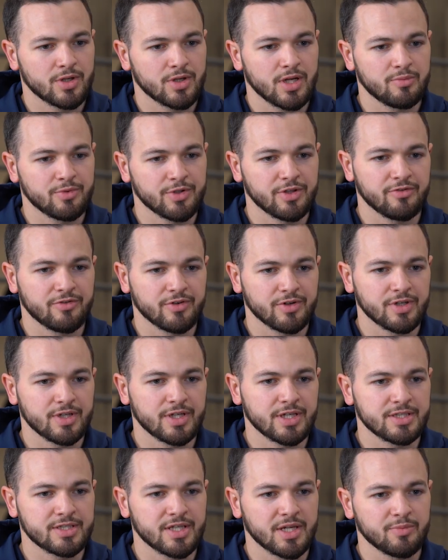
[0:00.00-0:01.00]
a couple different
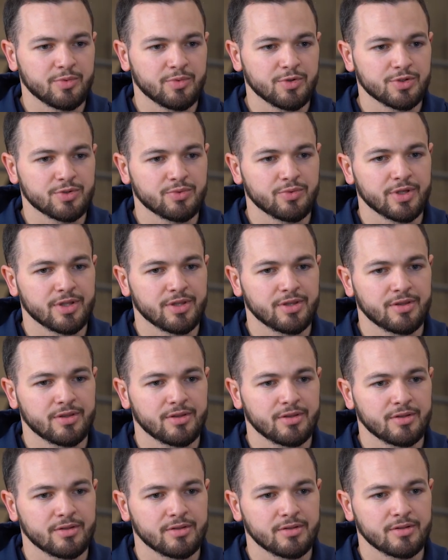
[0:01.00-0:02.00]
examples with
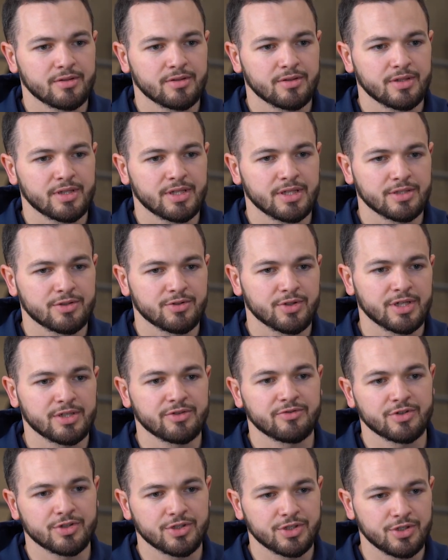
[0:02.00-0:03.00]

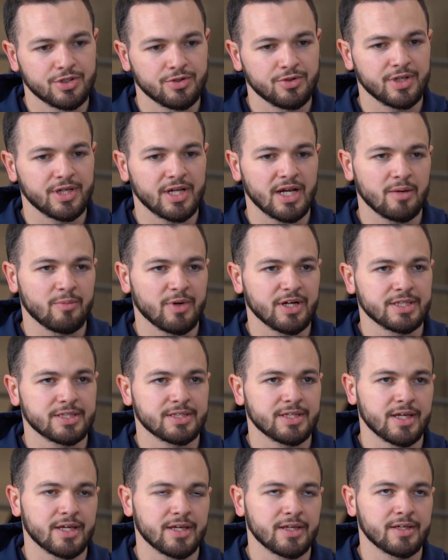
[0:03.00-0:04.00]
constraints for shooting, I might
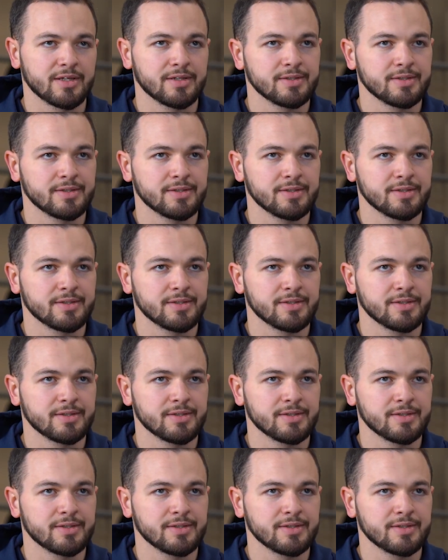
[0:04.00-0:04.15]
say.